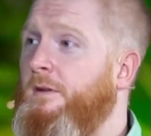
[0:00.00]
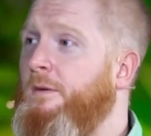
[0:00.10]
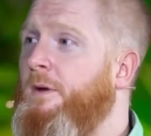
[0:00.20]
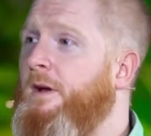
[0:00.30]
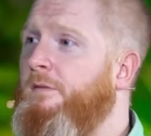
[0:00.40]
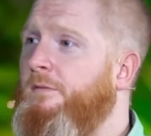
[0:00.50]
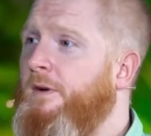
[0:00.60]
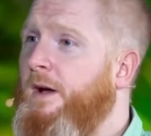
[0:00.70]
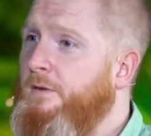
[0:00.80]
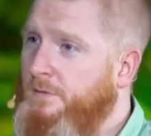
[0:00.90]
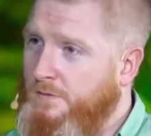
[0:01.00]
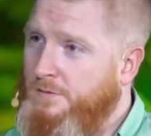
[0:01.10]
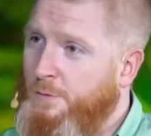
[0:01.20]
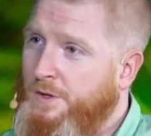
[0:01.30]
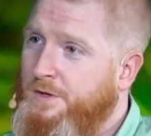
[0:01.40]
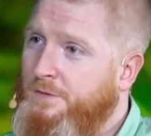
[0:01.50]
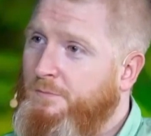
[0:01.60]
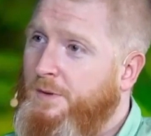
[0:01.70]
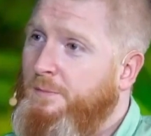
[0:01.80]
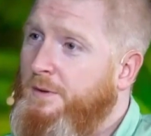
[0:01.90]
Mm -hmm. We have adults which
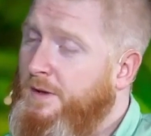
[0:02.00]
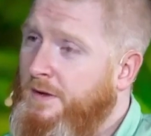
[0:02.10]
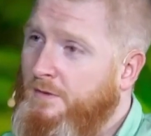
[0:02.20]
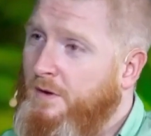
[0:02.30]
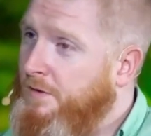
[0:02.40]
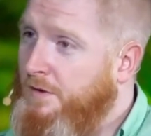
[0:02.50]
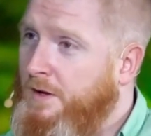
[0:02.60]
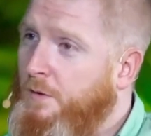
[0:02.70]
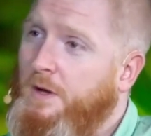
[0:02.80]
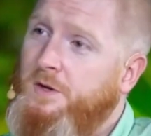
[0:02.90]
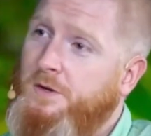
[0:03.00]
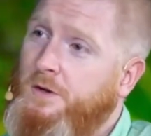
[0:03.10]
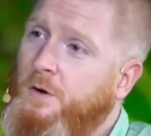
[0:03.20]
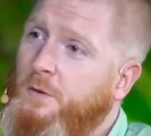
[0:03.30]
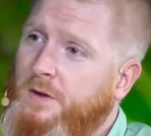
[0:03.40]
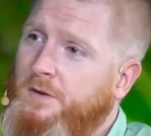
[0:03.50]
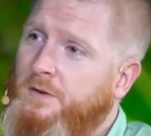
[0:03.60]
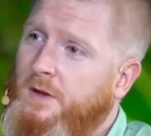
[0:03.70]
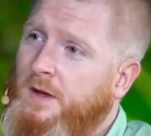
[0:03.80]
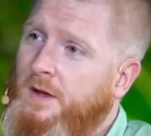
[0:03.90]
maybe they've not, they don't actually know this,